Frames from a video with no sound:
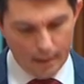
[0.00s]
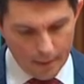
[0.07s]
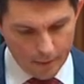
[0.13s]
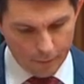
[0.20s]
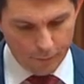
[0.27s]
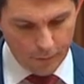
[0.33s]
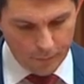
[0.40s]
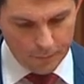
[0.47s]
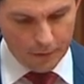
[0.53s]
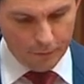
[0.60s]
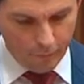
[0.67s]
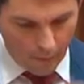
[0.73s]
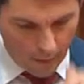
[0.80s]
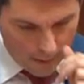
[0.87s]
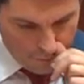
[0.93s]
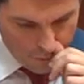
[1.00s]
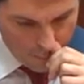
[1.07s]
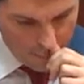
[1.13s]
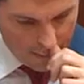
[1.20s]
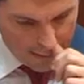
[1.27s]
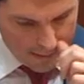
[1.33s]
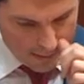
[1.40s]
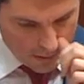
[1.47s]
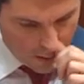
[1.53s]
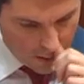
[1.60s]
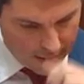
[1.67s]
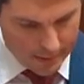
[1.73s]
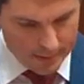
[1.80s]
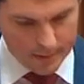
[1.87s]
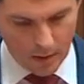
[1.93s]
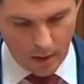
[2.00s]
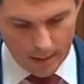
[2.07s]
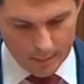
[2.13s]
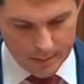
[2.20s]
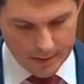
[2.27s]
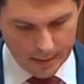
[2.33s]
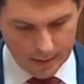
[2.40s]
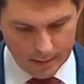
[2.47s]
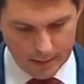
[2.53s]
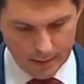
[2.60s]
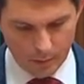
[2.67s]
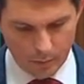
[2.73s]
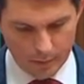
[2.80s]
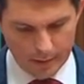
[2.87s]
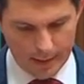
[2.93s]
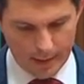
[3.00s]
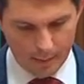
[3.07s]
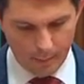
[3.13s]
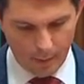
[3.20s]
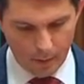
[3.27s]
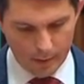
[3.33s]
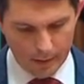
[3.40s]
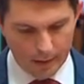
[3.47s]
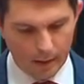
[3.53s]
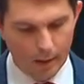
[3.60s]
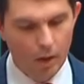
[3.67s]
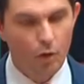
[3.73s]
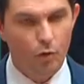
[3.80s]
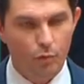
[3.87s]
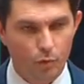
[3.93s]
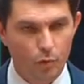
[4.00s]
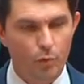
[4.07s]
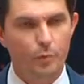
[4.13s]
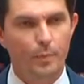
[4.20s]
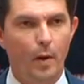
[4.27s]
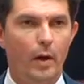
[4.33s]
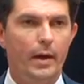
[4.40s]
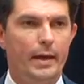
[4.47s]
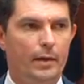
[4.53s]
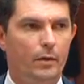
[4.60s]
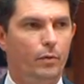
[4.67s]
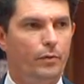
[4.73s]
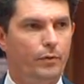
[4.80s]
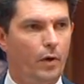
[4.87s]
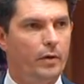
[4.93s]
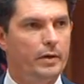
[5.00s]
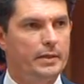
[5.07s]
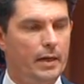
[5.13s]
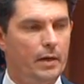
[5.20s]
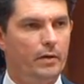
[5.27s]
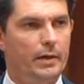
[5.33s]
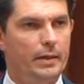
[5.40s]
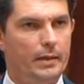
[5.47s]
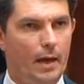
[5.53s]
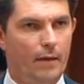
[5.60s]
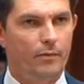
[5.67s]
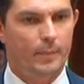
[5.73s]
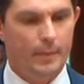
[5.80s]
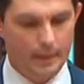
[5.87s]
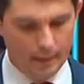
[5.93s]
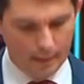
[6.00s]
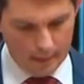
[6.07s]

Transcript: The $55 million asylum seeker deal with Cambodia, ruled by an authoritarian government,